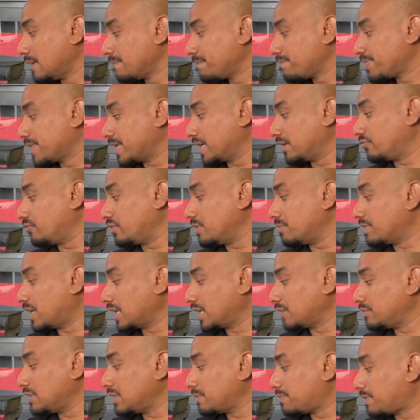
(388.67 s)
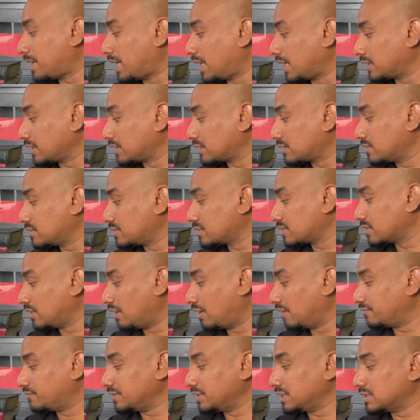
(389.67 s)
that we might be partakers
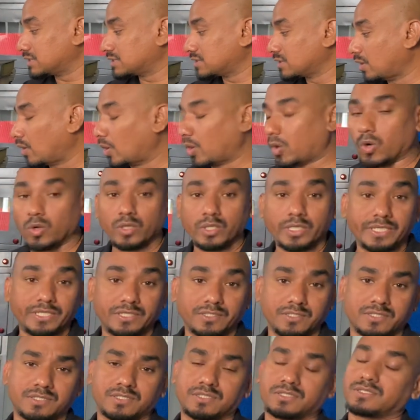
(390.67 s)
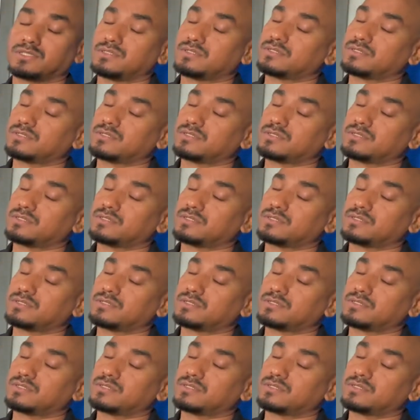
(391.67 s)
of his holiness.